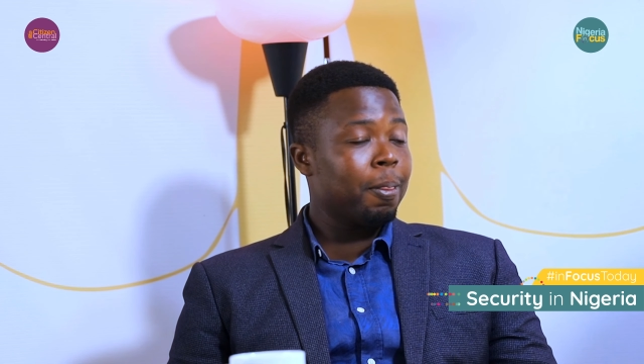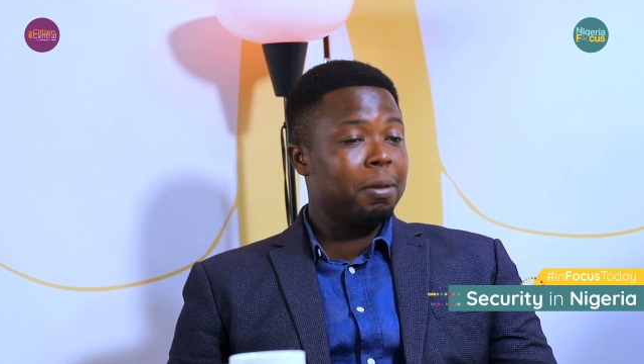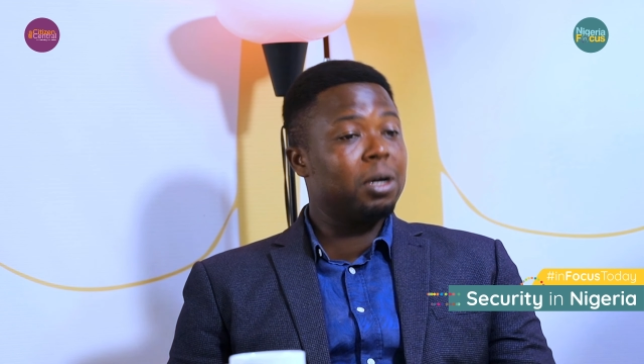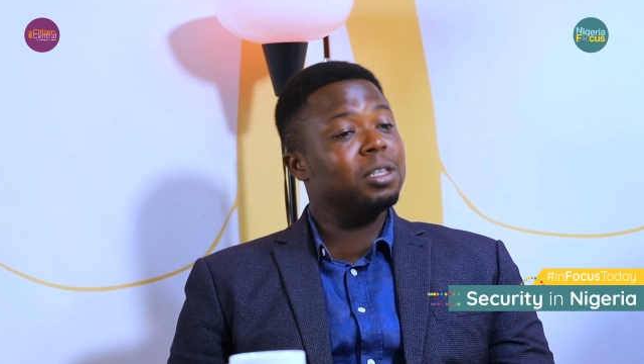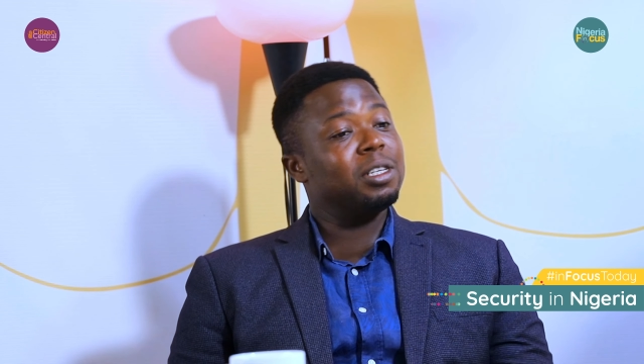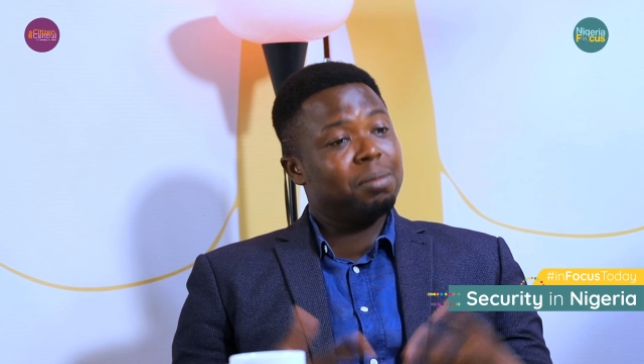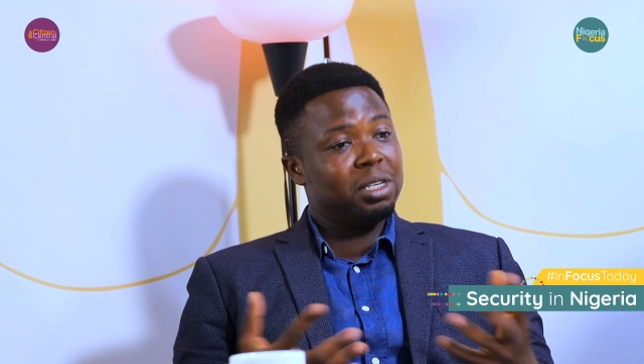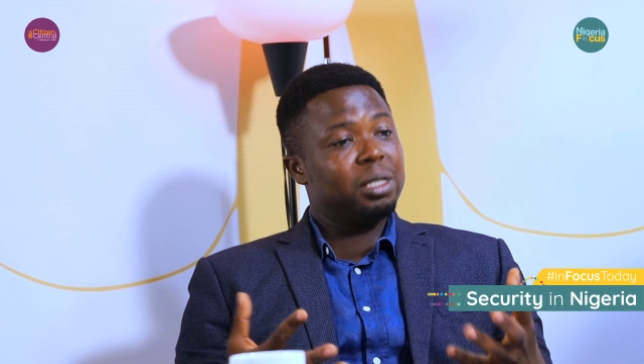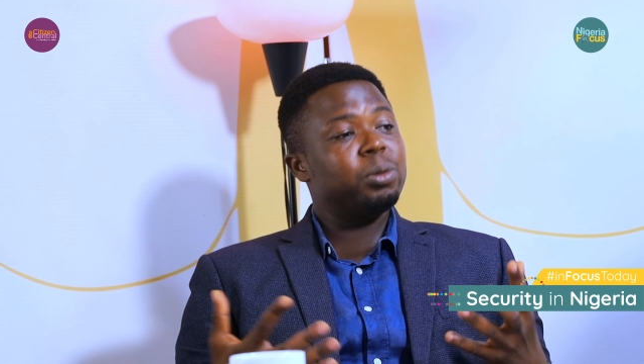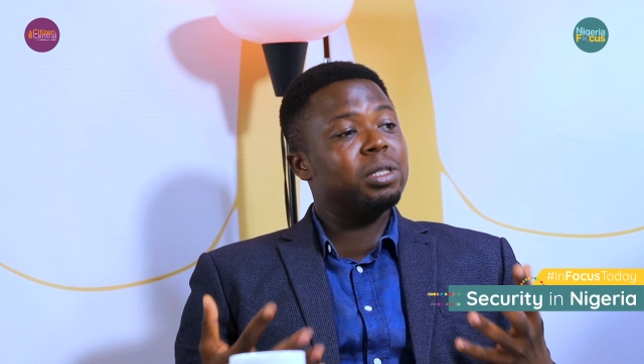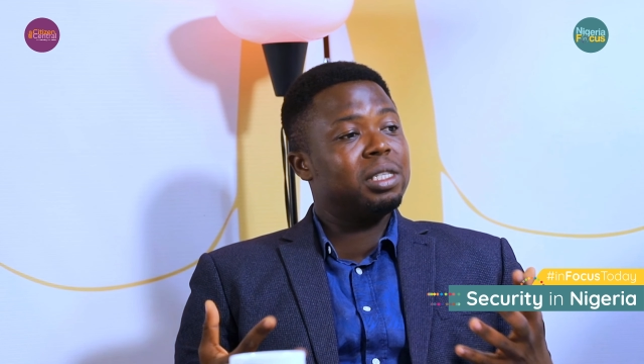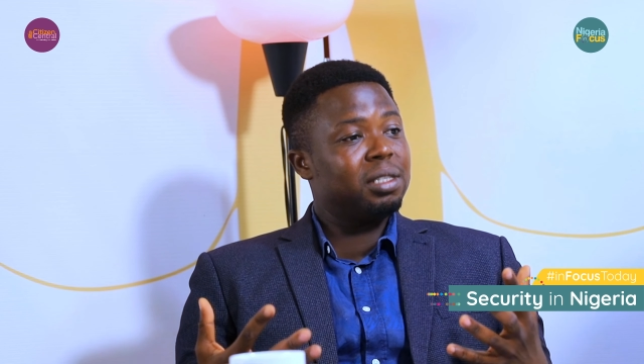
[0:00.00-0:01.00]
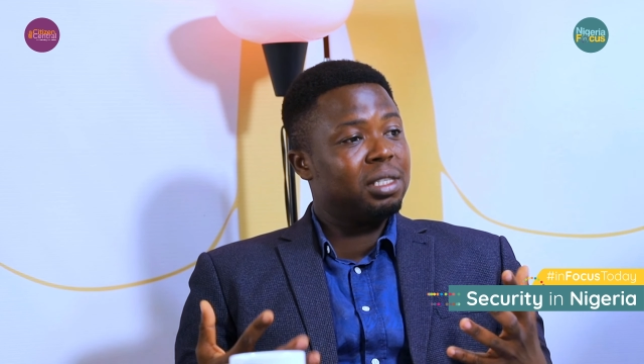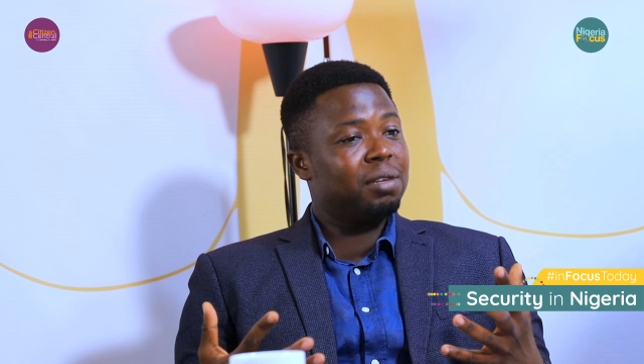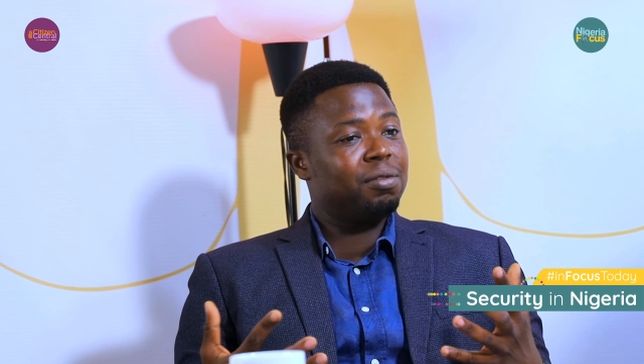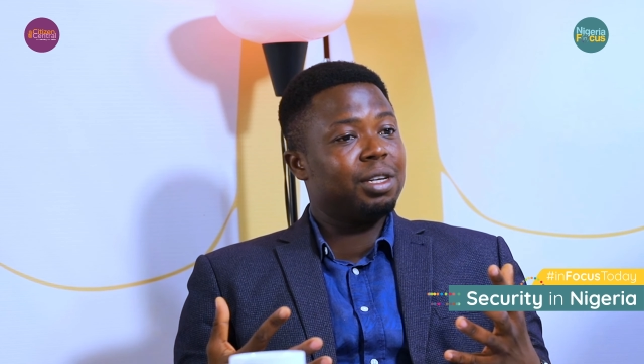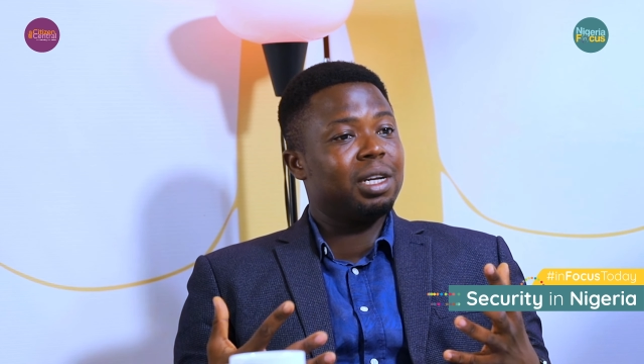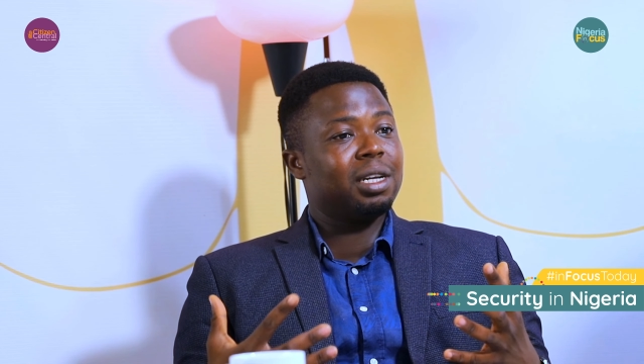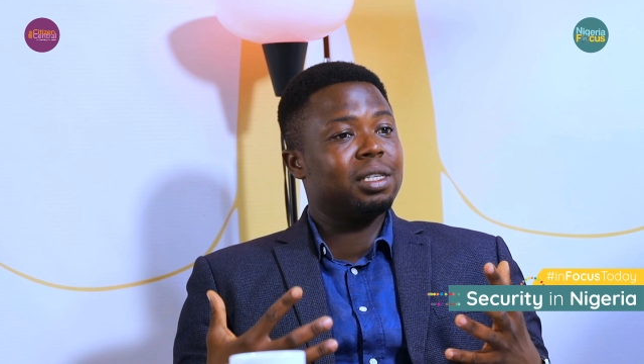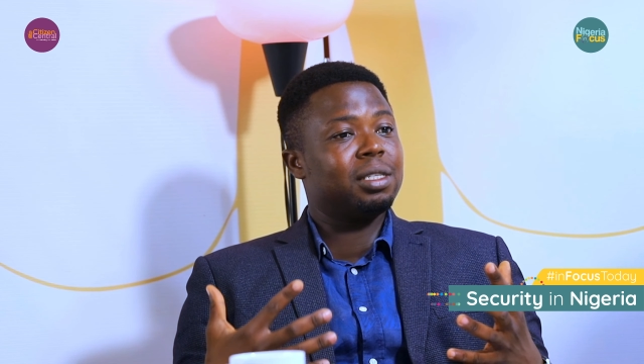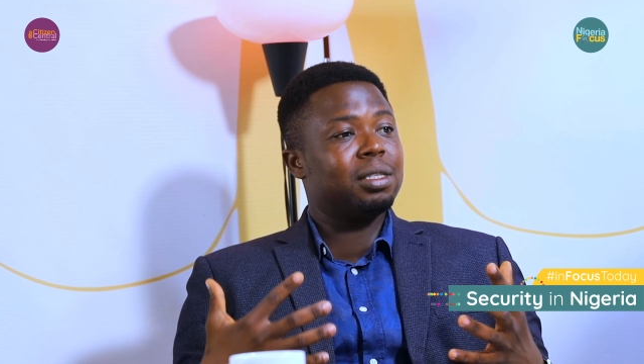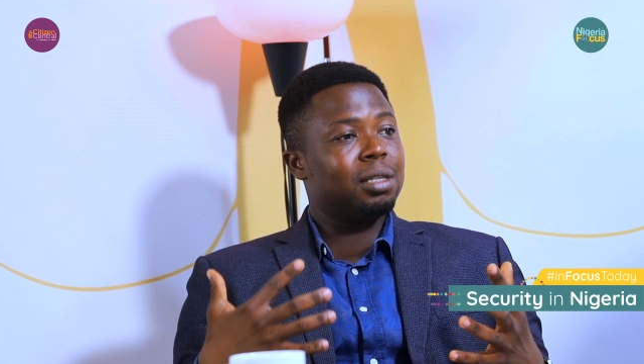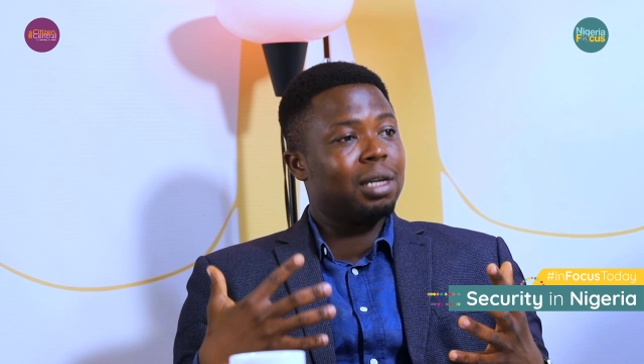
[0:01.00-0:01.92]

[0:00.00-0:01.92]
because I'm dealing with interveners,